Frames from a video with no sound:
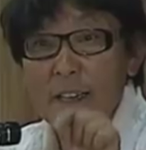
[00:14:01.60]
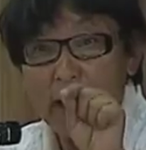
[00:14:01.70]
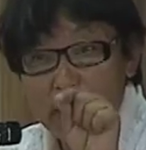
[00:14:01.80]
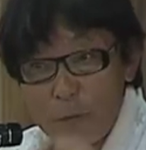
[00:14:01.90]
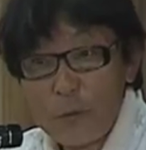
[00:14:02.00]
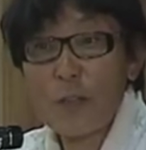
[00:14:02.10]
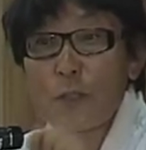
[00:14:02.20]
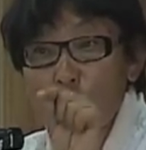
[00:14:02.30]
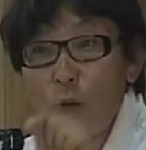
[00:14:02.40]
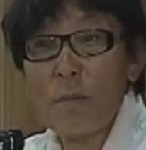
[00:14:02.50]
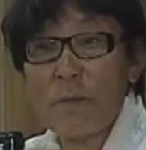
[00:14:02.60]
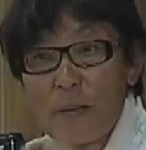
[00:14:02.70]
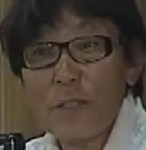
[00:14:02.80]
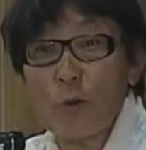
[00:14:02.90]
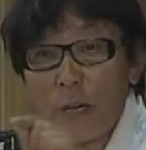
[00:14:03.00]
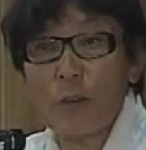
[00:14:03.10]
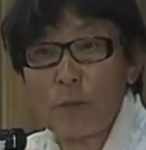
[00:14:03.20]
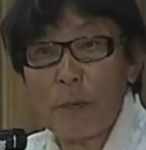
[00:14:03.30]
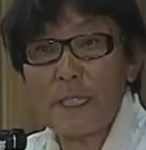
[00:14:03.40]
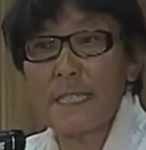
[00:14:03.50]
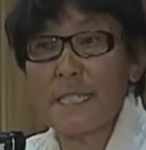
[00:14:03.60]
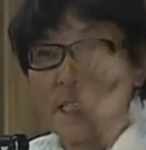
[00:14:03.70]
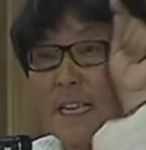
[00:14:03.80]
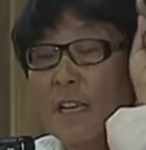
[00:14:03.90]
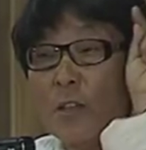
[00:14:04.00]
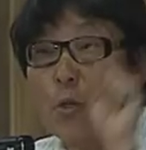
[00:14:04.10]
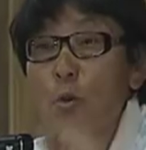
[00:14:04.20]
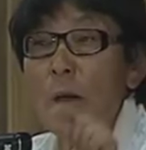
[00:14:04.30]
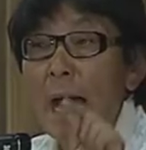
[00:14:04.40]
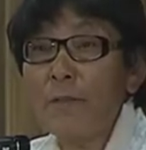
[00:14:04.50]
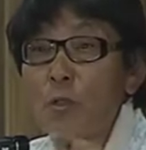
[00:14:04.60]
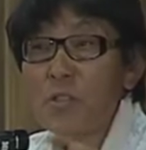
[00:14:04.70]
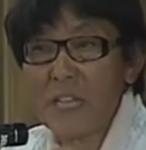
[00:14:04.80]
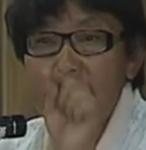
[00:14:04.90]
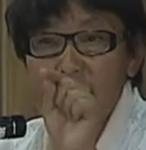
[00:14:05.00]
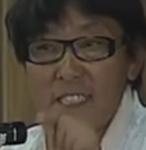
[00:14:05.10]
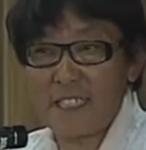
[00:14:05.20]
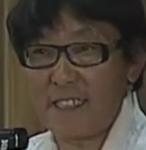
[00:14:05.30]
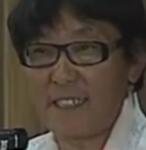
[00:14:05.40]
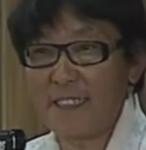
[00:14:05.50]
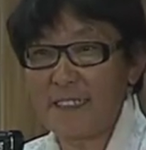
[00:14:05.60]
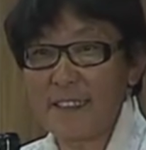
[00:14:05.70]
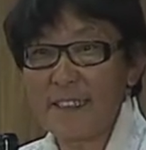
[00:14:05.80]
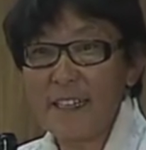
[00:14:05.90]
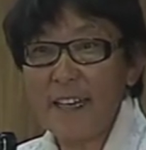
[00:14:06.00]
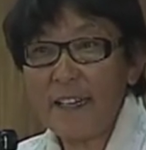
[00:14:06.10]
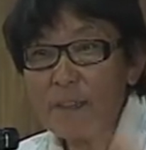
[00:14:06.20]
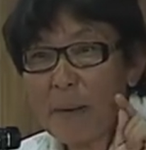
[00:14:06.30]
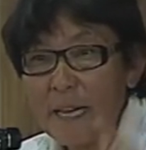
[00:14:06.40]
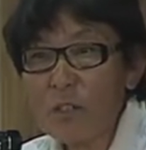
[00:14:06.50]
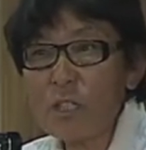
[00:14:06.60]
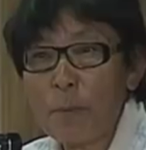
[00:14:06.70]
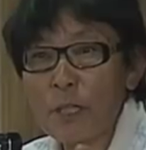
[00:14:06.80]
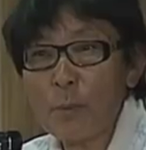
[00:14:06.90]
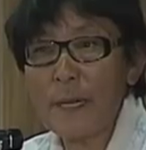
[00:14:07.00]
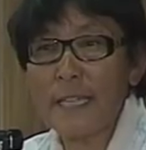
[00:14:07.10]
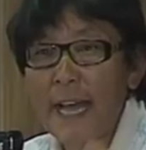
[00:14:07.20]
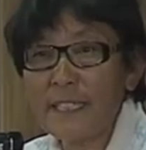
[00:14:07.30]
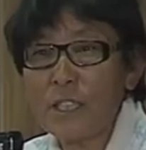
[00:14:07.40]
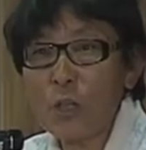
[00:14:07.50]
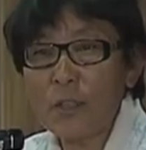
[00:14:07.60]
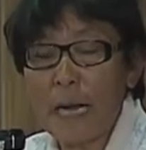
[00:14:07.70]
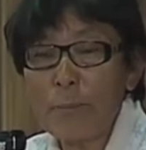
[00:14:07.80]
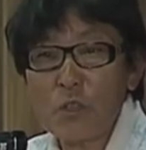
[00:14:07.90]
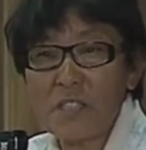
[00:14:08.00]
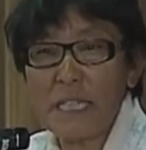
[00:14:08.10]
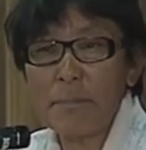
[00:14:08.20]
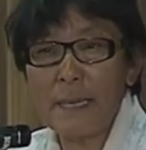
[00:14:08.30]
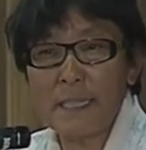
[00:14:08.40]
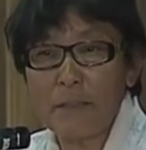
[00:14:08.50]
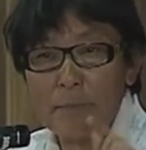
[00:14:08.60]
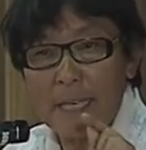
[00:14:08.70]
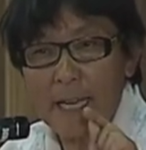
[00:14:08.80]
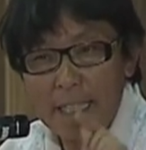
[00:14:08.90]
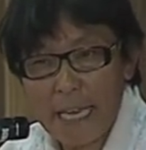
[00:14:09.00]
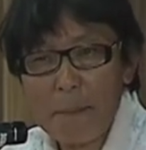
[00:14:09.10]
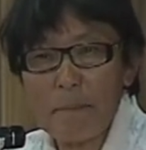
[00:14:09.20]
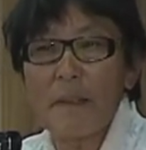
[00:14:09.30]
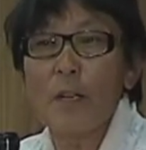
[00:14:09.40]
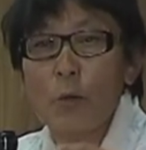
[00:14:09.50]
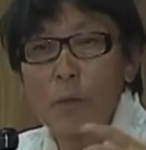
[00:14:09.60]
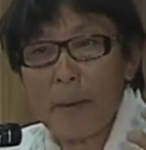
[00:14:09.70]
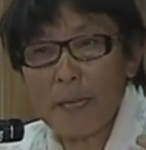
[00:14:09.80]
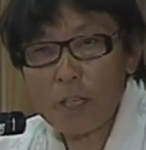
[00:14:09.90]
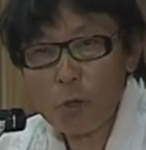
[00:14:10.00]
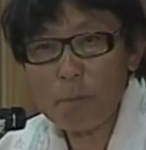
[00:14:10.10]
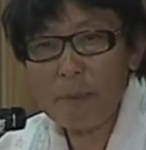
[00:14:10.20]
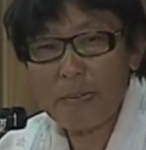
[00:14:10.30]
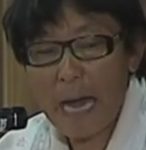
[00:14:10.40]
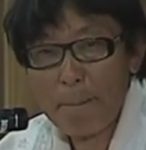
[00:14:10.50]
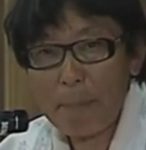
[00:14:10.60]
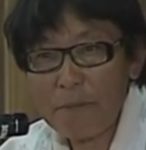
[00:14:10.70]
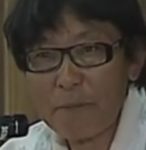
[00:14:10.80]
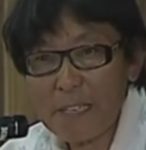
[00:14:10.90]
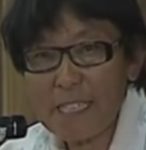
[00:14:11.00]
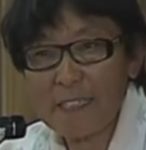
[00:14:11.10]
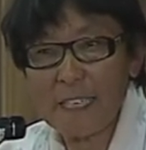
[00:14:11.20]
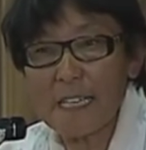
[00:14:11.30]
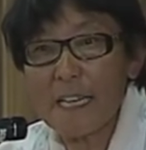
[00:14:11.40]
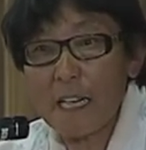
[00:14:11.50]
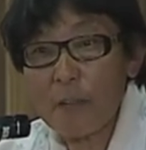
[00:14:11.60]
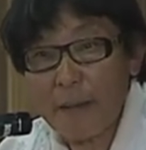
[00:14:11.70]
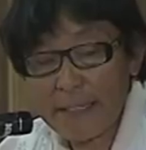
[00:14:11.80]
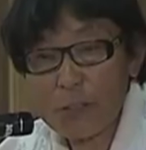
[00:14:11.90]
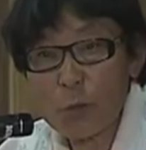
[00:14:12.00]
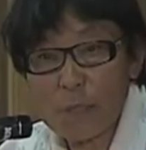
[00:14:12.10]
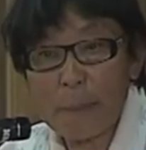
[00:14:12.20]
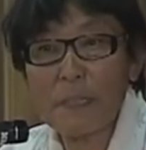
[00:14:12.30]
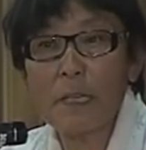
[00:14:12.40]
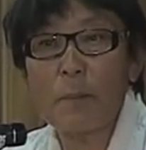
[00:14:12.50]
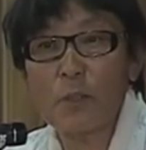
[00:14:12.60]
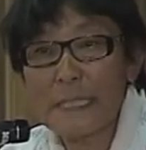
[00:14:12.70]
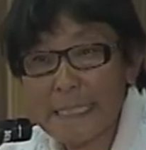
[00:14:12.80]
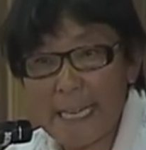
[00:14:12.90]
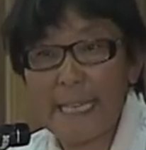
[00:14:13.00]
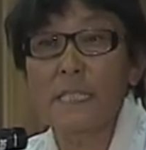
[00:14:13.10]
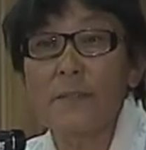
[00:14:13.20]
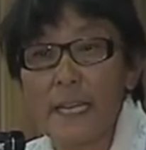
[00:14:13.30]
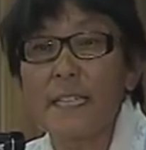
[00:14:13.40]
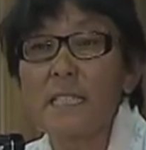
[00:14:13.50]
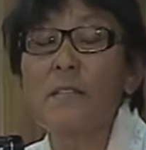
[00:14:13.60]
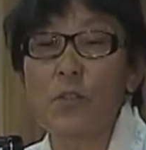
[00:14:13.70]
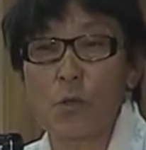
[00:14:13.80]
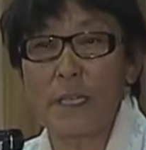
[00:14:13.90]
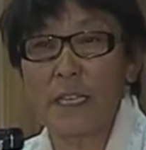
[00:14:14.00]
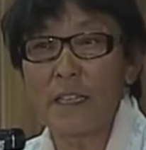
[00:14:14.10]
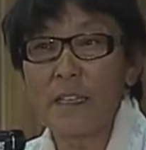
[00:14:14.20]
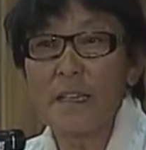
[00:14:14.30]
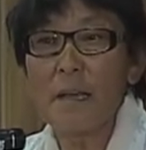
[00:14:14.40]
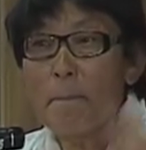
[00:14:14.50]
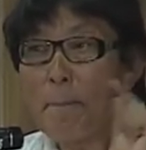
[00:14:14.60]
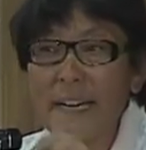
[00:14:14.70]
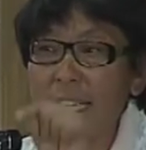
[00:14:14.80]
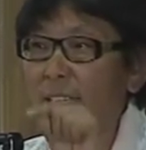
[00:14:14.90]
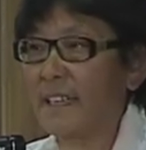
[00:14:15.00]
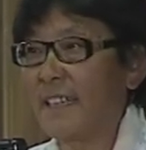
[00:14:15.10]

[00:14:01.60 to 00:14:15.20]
and of course, two of my friends who are out of politics said, you have to change. And my response was, I did not come to change myself, but I came with my humble feeling that if I can do something about it collectively and individually. Money.